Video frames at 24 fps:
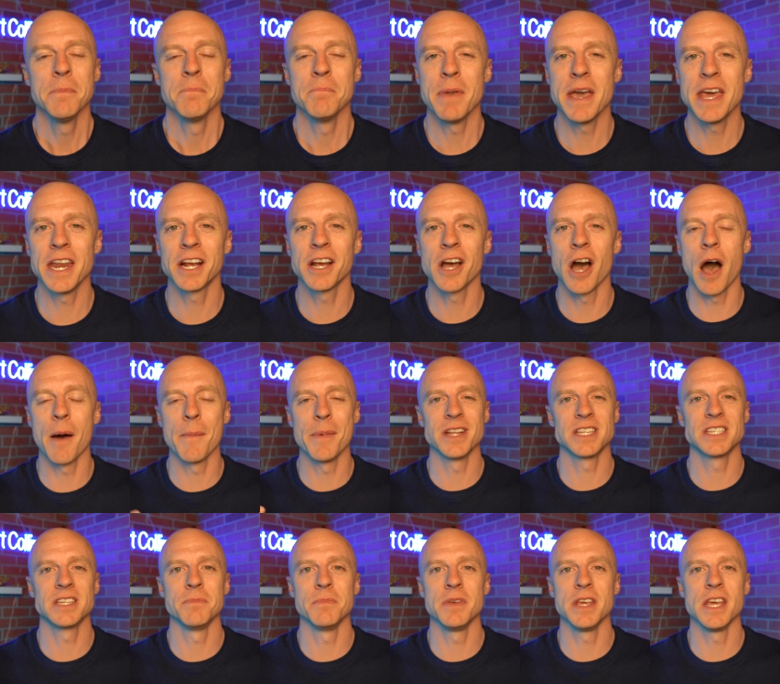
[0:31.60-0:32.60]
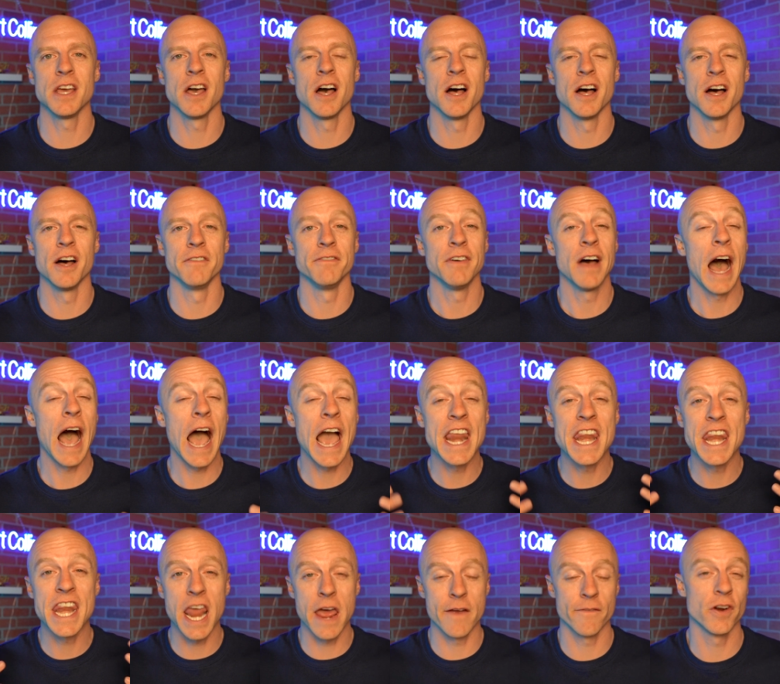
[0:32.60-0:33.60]
made a comment to me of,
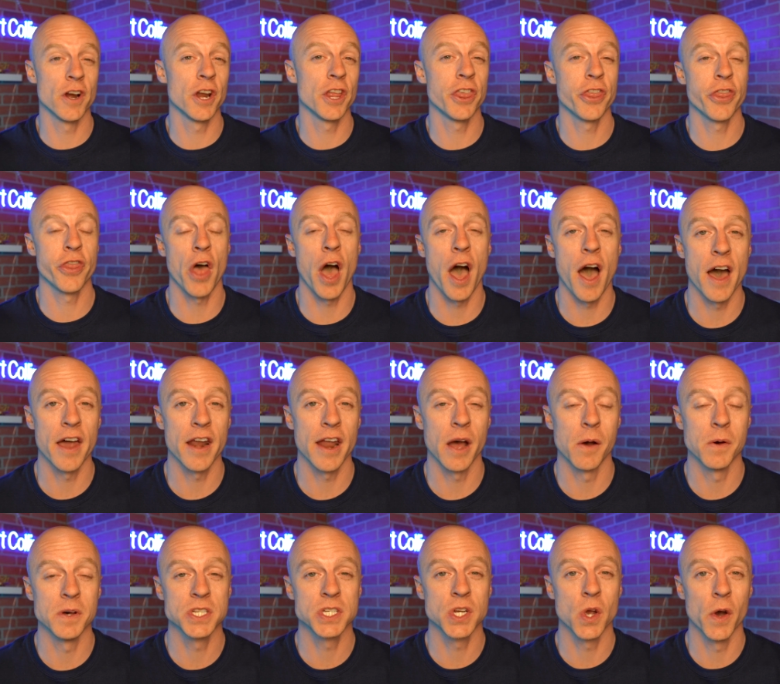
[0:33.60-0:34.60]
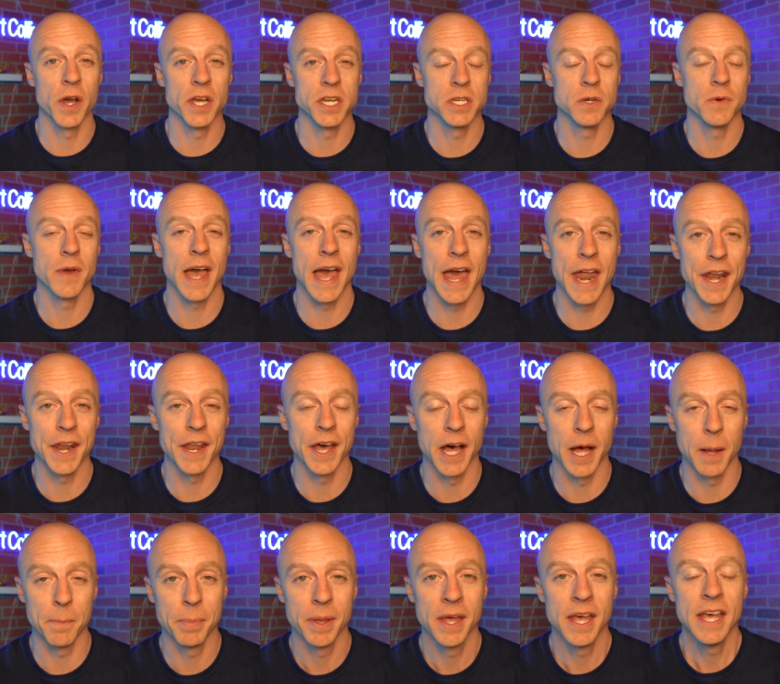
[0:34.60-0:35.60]
I never thought I was going to end
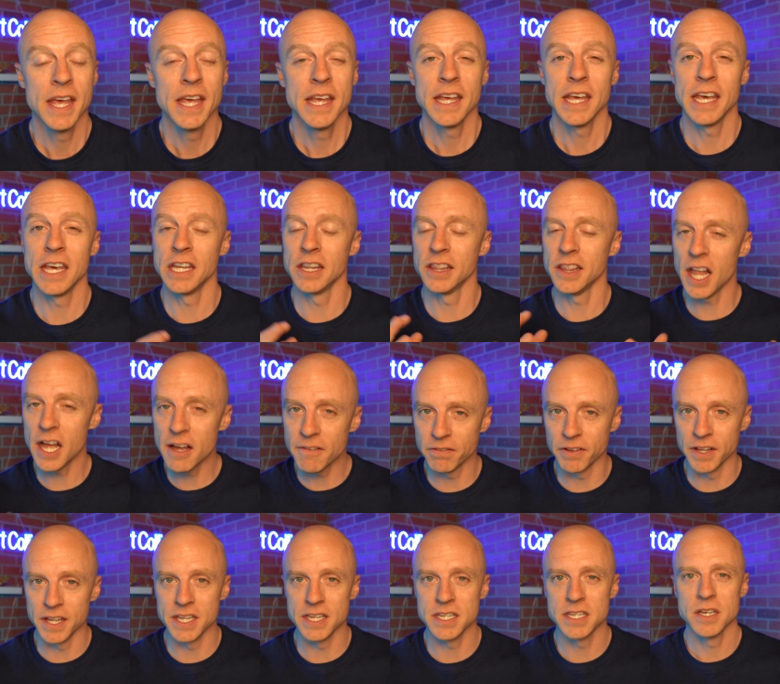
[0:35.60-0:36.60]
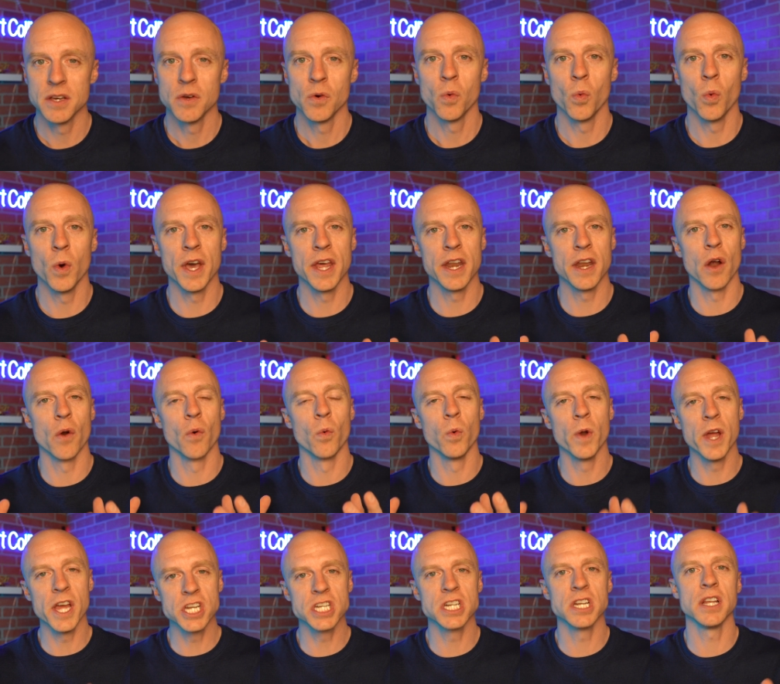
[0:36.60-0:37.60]
up in Loveland when
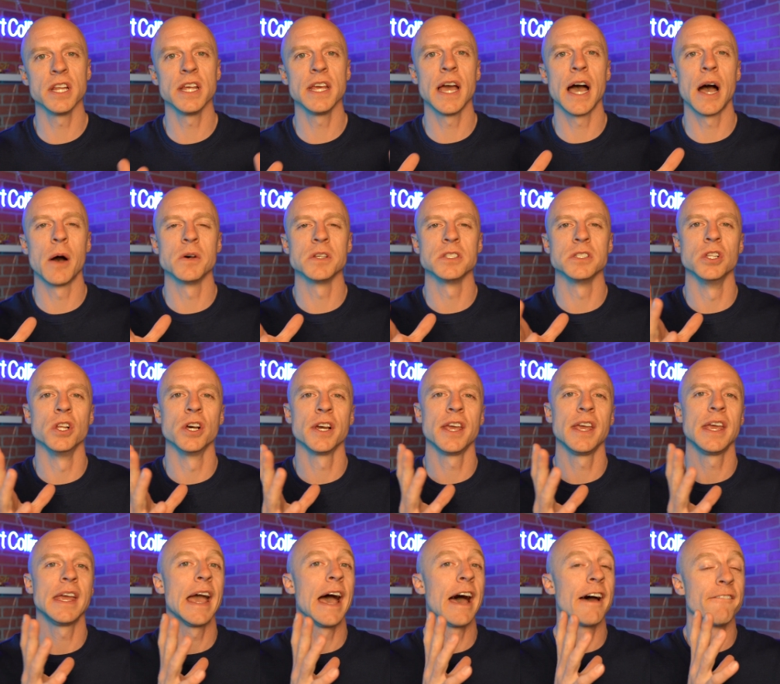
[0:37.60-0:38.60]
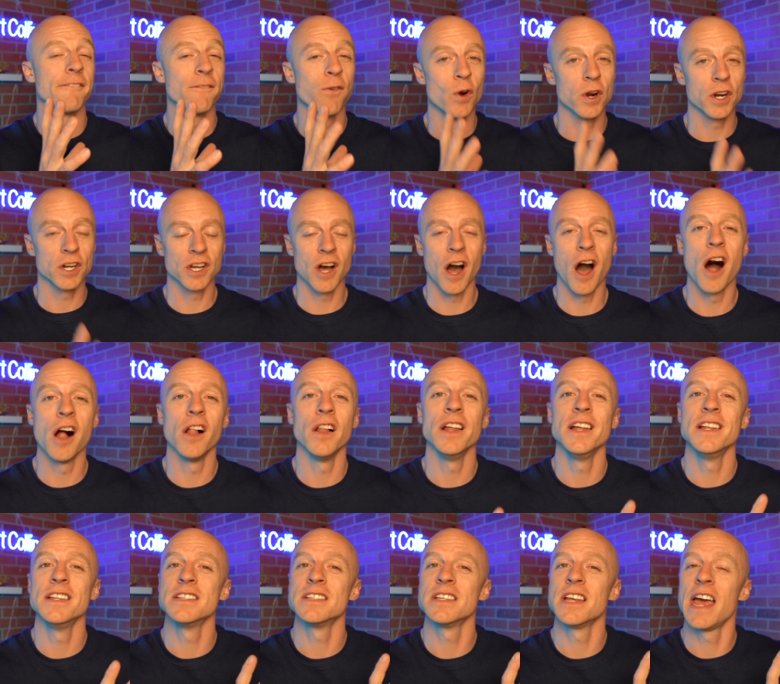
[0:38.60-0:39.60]
originally I was looking at Fort
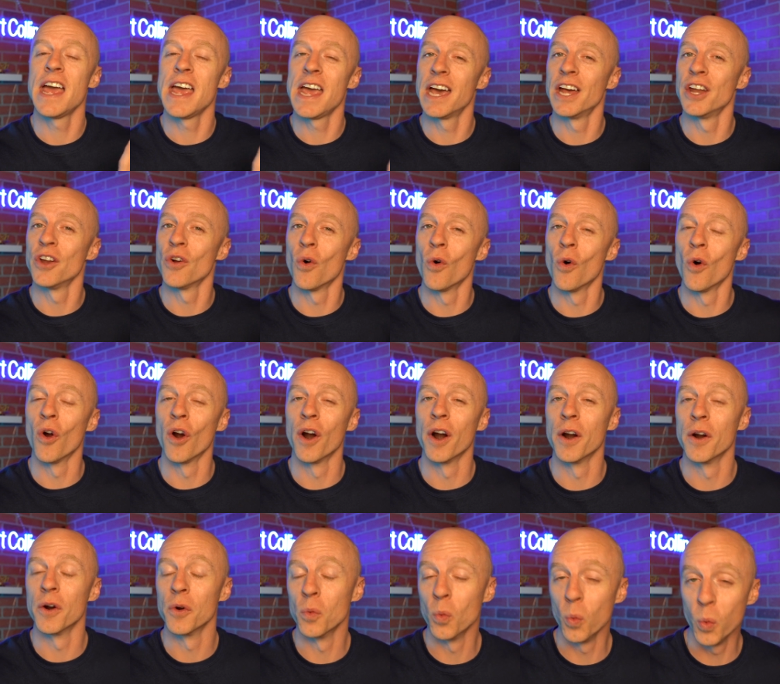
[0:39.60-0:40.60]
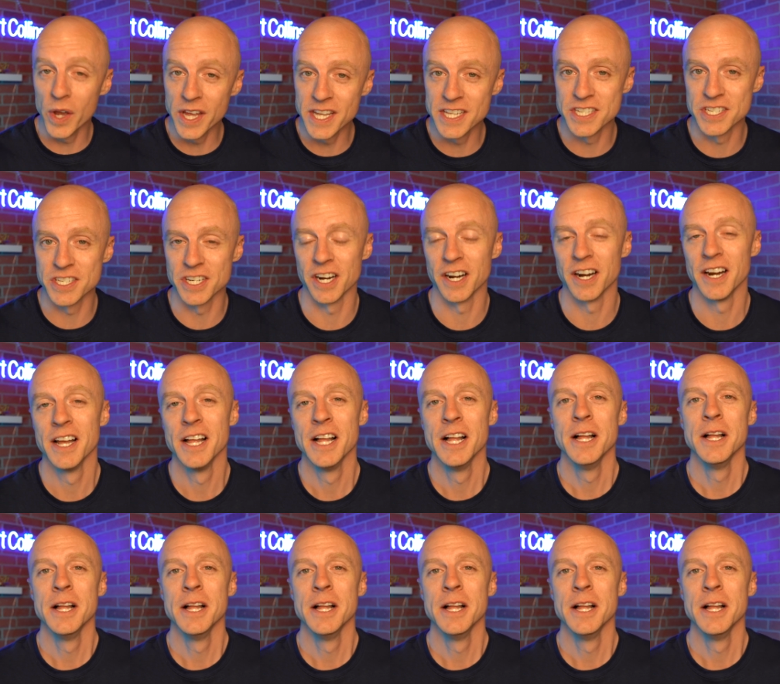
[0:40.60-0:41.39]
Collins and or Windsor.